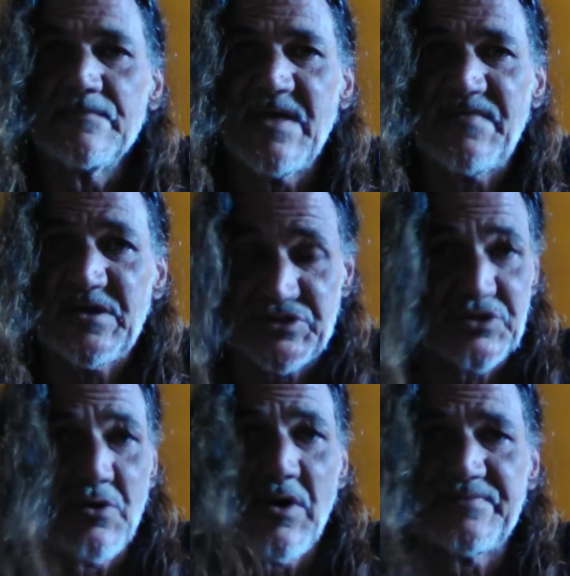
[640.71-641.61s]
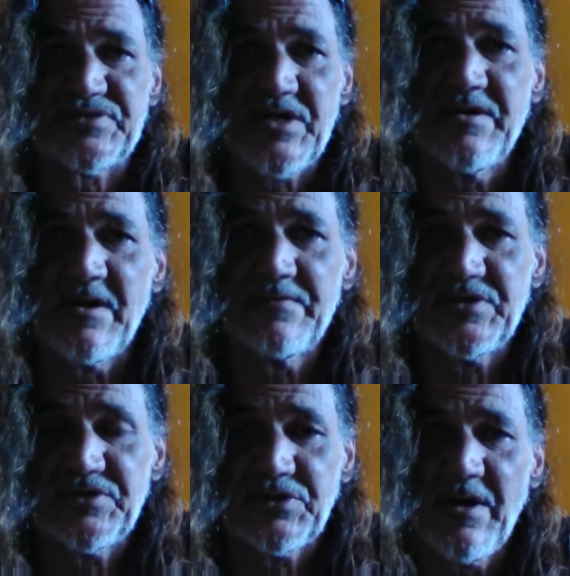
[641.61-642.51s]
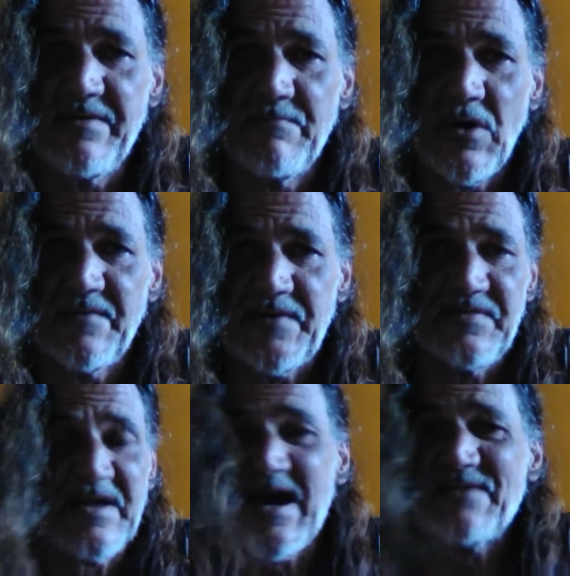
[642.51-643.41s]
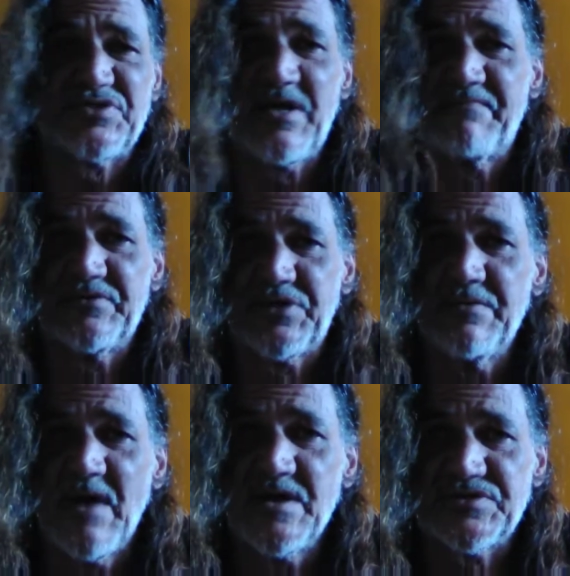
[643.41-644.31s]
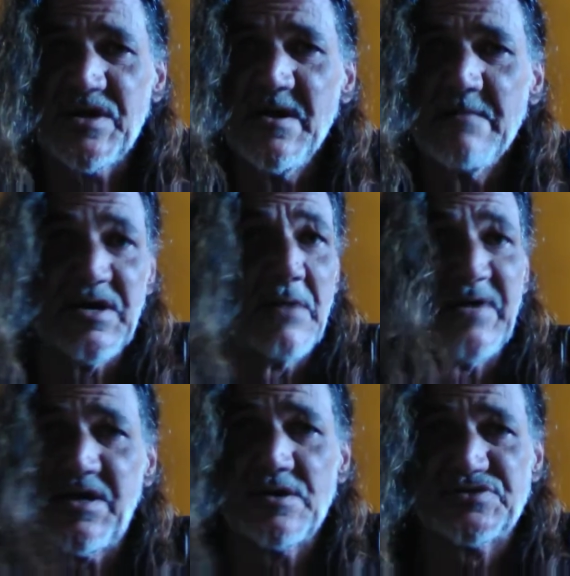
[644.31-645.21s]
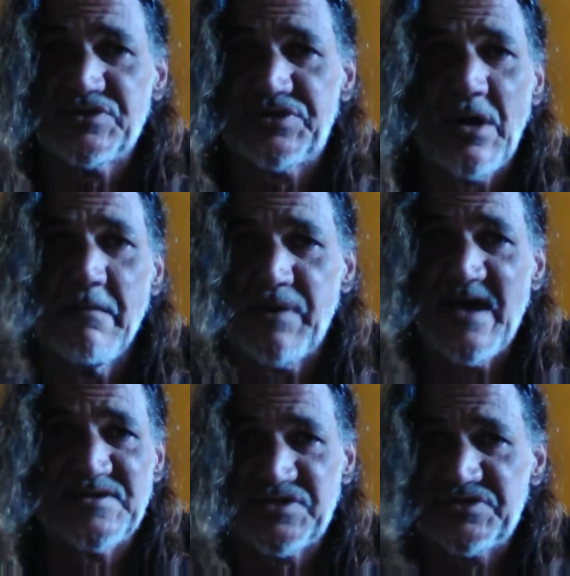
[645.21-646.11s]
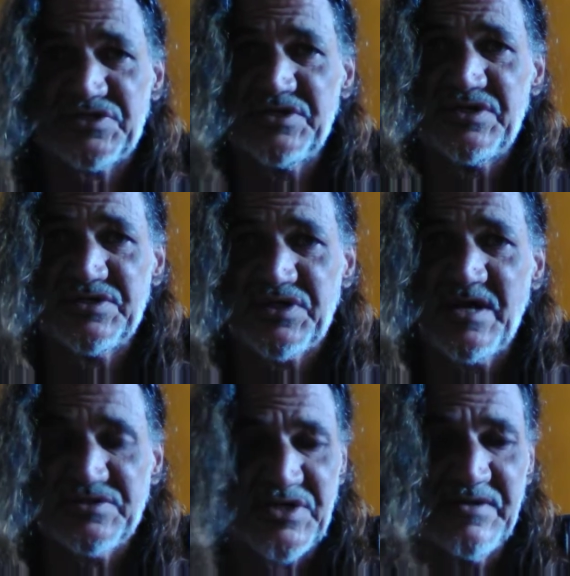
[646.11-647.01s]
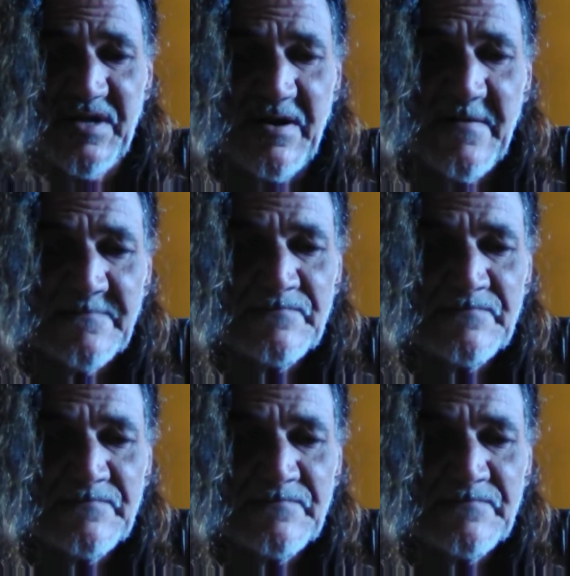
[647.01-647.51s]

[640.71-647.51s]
that there's an orb sitting over Detroit morphing, that I've said for 2 months, but nobody goes to Toll Plaza and see this thing sitting there.